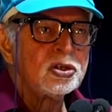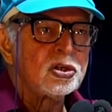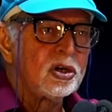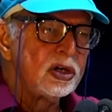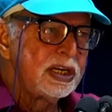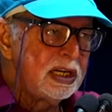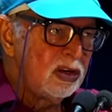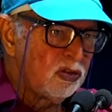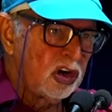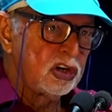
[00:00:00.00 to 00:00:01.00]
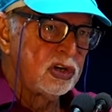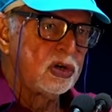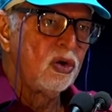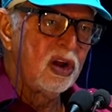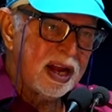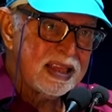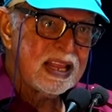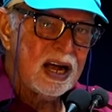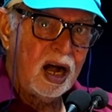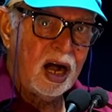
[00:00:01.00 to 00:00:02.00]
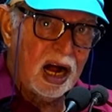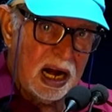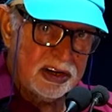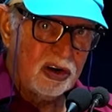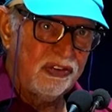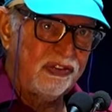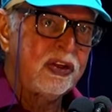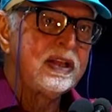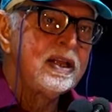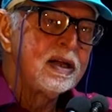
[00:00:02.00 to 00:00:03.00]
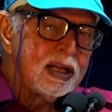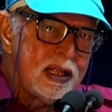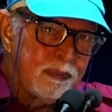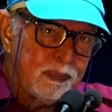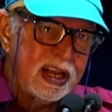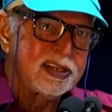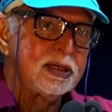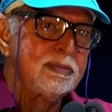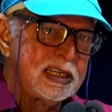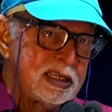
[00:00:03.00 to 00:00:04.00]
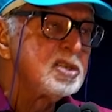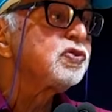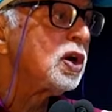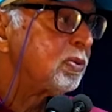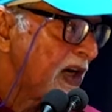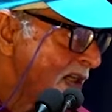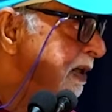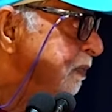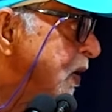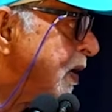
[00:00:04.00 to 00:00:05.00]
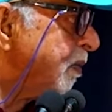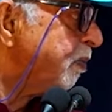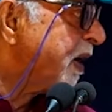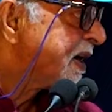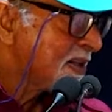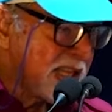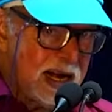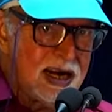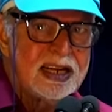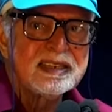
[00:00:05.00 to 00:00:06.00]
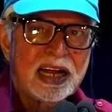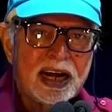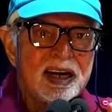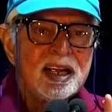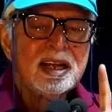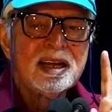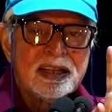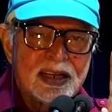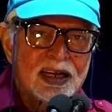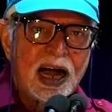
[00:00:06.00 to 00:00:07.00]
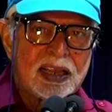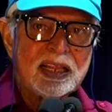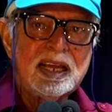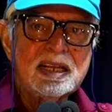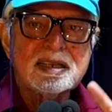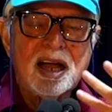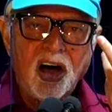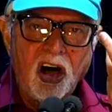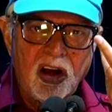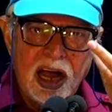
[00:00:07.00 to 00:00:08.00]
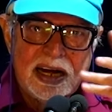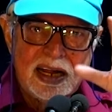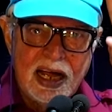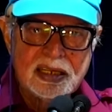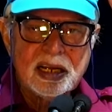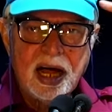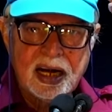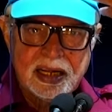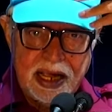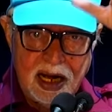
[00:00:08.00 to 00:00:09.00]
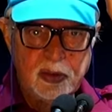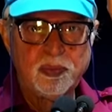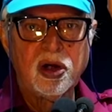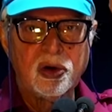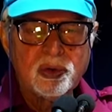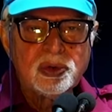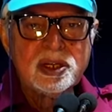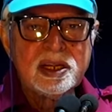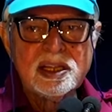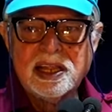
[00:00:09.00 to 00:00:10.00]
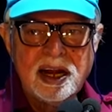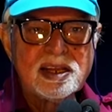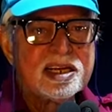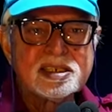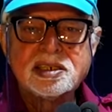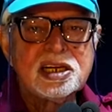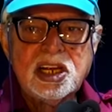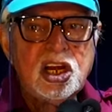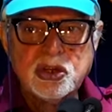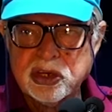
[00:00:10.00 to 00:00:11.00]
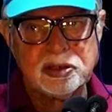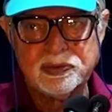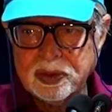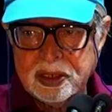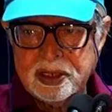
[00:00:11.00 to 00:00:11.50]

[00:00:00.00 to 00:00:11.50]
So he wanted to learn the art of impressing masses from Gandhi. But then he said, Gandhi's all ideas are khayali plot. They are just illusion.